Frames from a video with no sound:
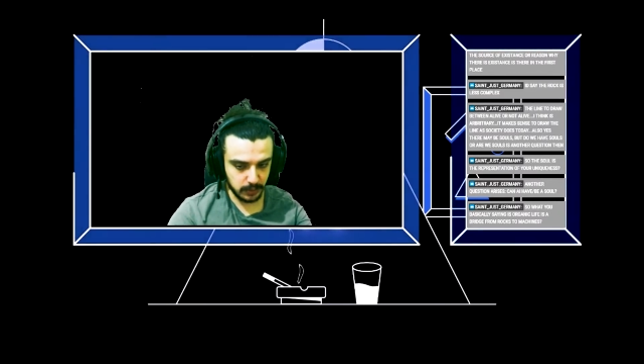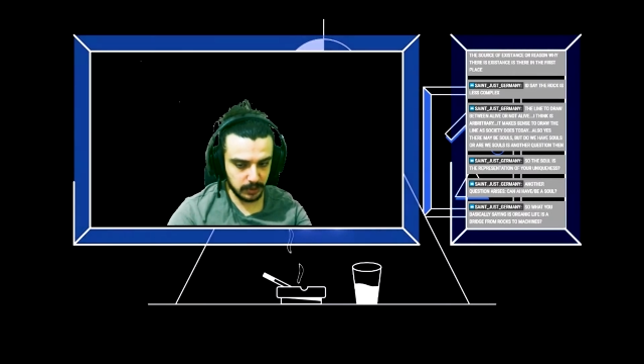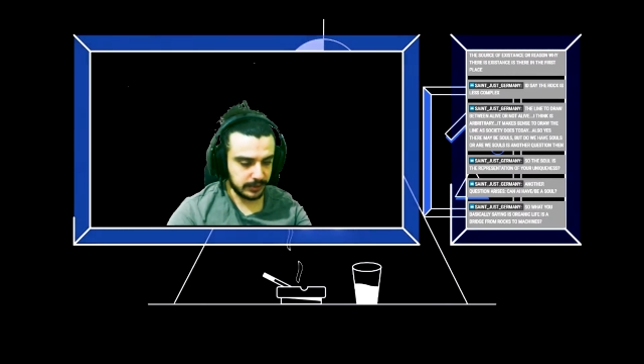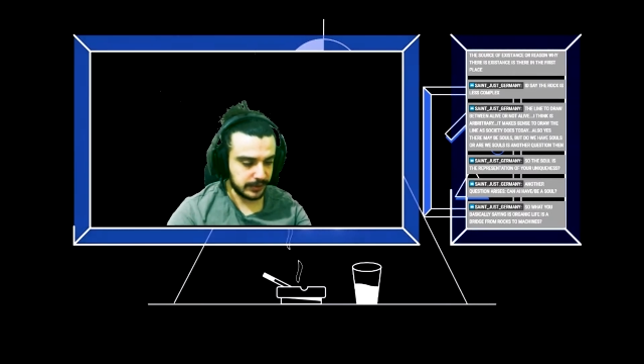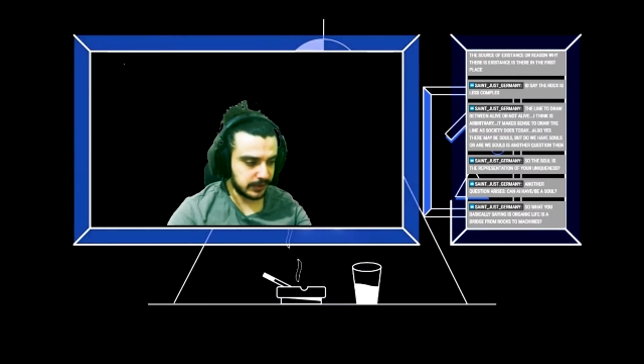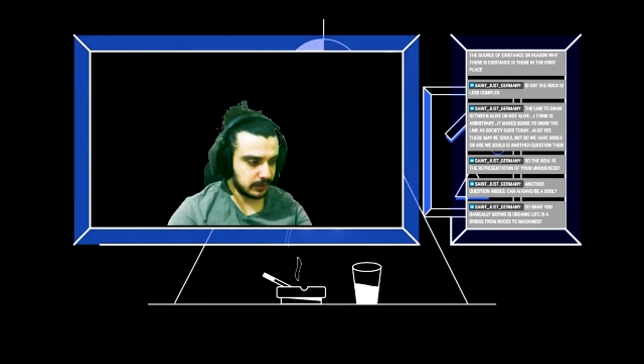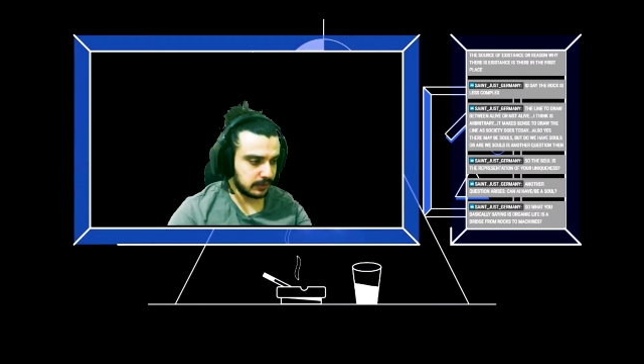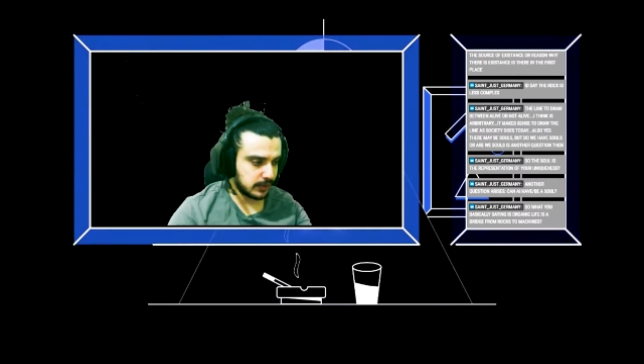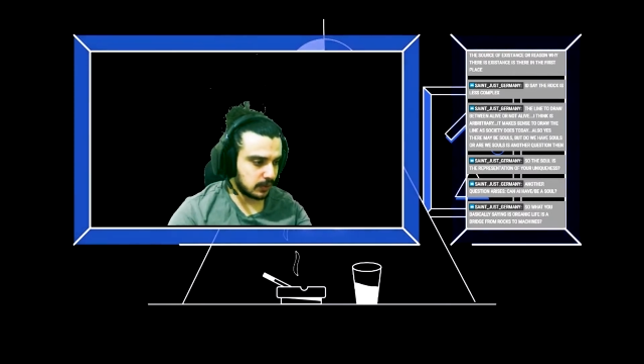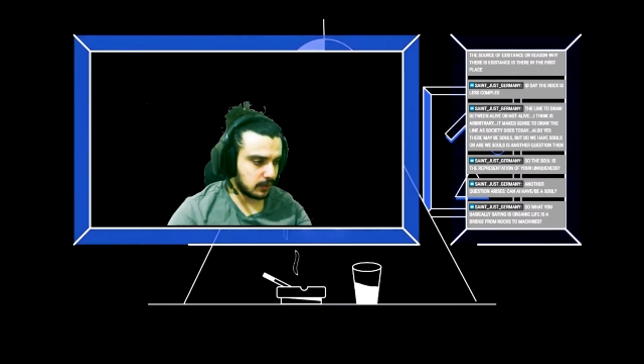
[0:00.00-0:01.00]
we are still
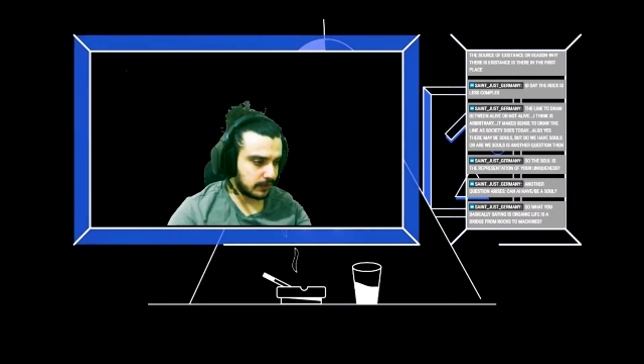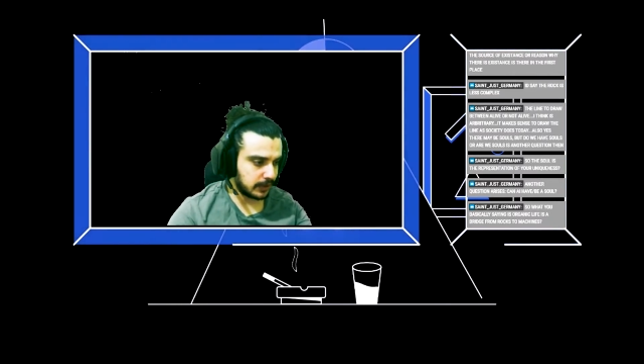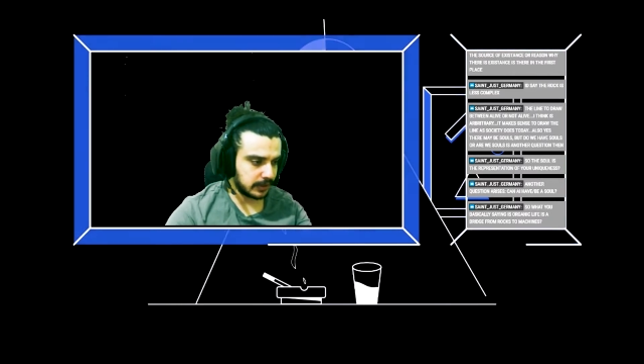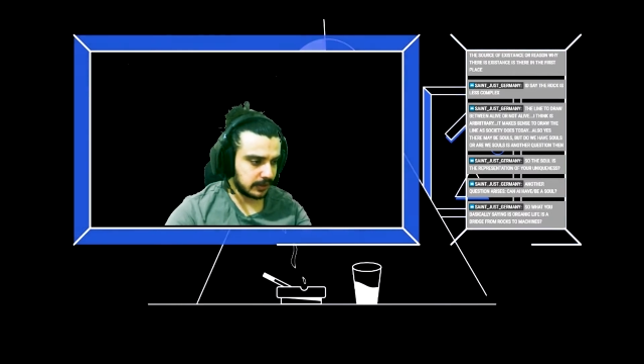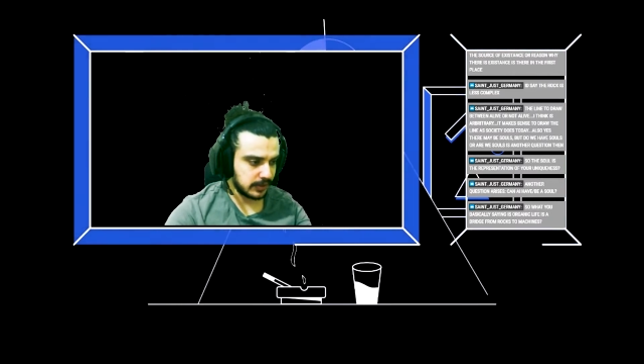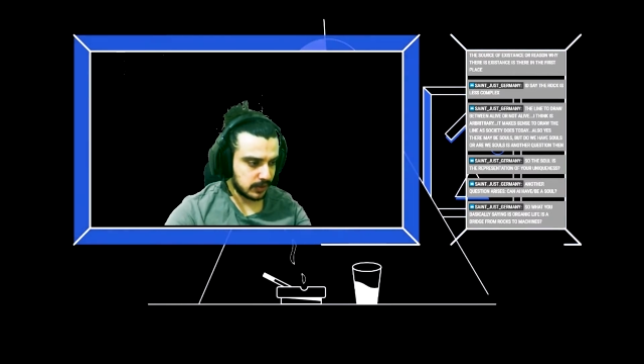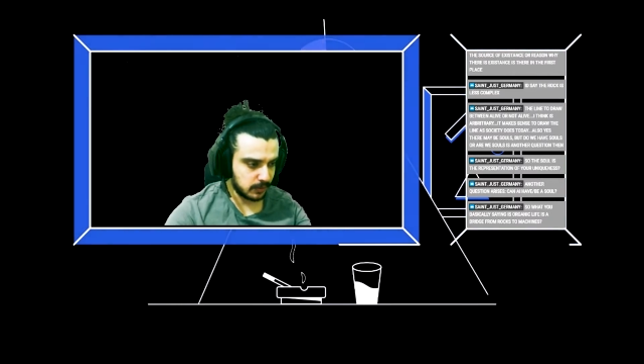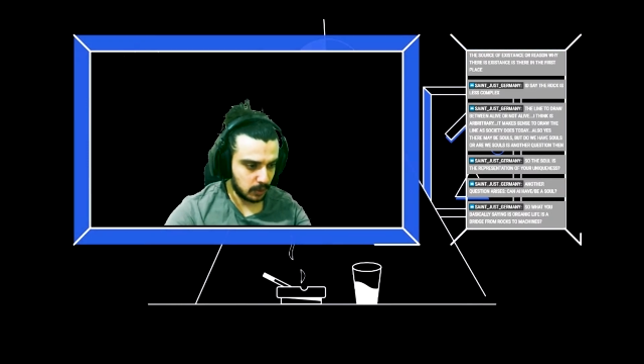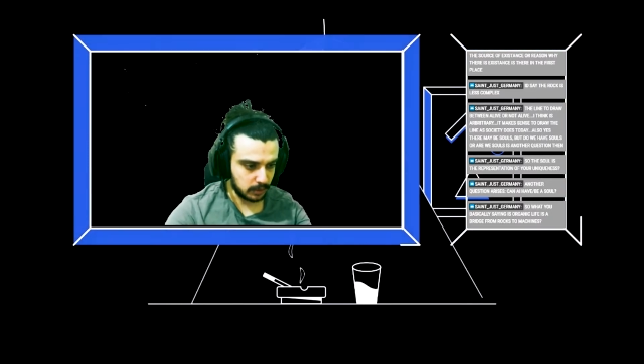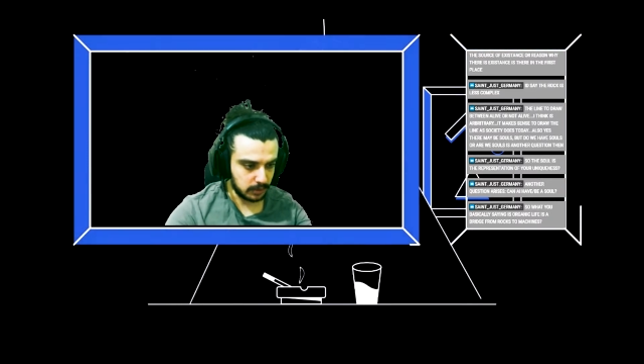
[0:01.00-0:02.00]
so fucking
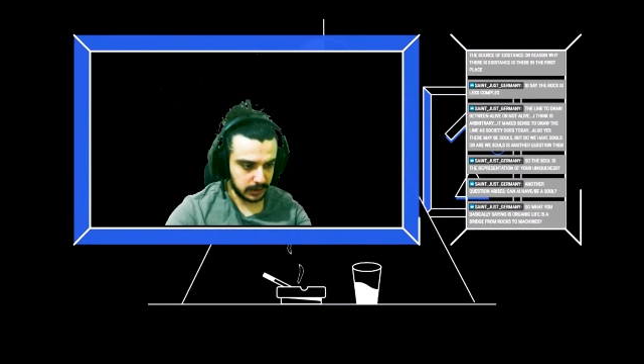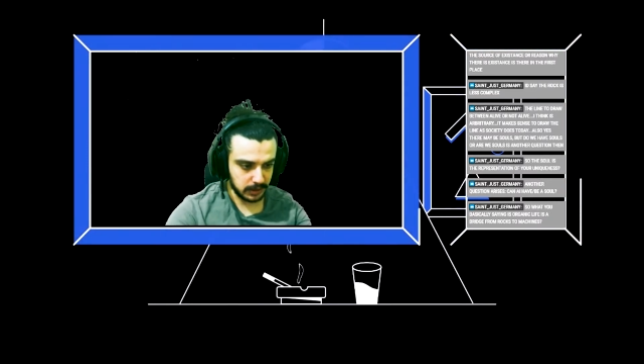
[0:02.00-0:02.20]
small.